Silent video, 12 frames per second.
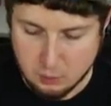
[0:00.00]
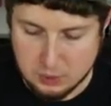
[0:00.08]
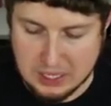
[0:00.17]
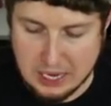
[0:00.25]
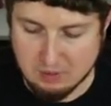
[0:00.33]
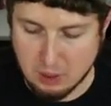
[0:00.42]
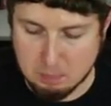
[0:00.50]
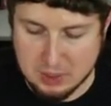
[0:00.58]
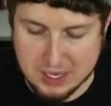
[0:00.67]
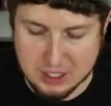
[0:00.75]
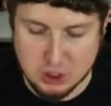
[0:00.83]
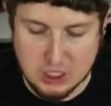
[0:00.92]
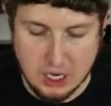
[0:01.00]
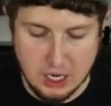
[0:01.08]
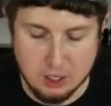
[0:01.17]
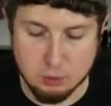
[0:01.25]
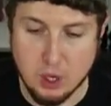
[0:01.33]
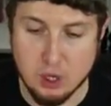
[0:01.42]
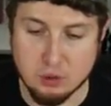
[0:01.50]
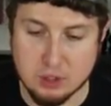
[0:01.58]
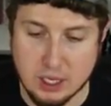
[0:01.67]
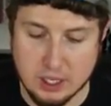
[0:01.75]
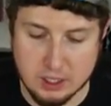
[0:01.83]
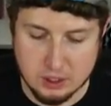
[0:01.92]
We have a Pidgeot right over
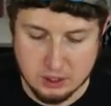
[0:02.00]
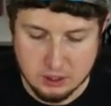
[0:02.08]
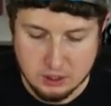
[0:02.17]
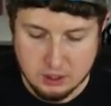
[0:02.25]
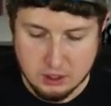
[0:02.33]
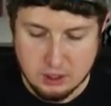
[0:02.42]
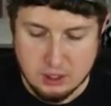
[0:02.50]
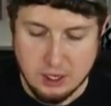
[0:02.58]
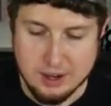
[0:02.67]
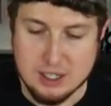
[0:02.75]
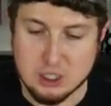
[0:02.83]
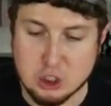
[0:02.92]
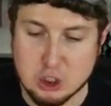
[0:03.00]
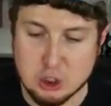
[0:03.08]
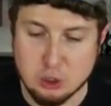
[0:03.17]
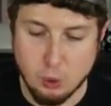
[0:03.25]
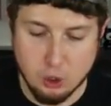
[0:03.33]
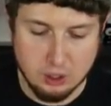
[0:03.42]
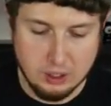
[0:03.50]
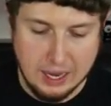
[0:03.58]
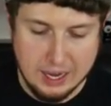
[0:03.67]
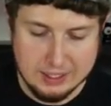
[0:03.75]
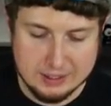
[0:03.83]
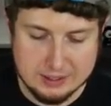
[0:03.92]
there. A
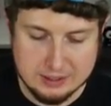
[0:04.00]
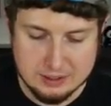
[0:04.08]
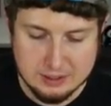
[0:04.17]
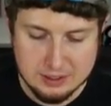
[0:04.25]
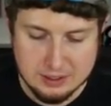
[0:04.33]
Snorlax.